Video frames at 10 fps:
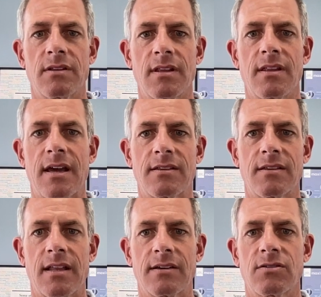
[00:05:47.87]
And that's
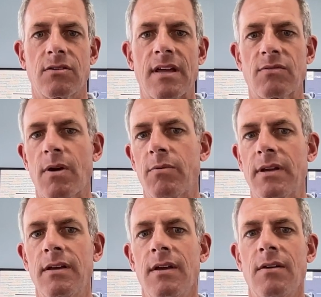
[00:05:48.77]
like so that's why
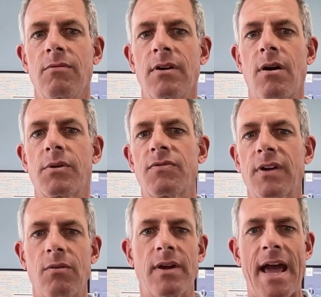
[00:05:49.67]
we we always
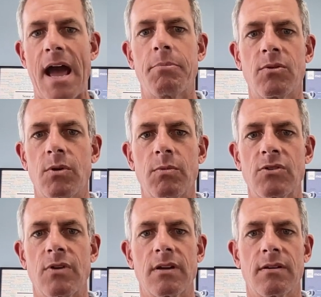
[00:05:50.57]
forget what happened when we
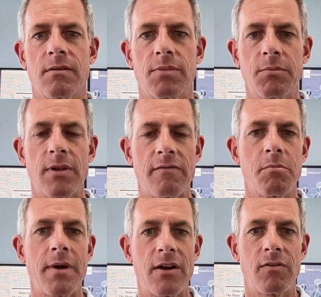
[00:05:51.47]
drink and people have a
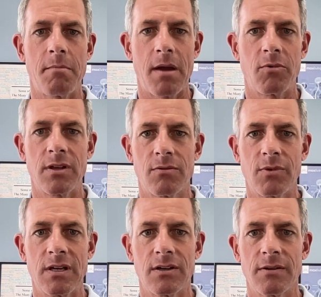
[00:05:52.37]
better memory than
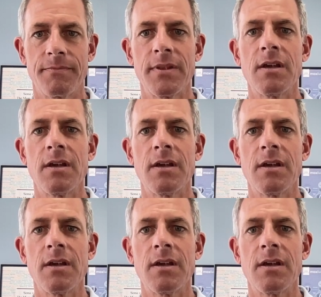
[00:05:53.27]
we do.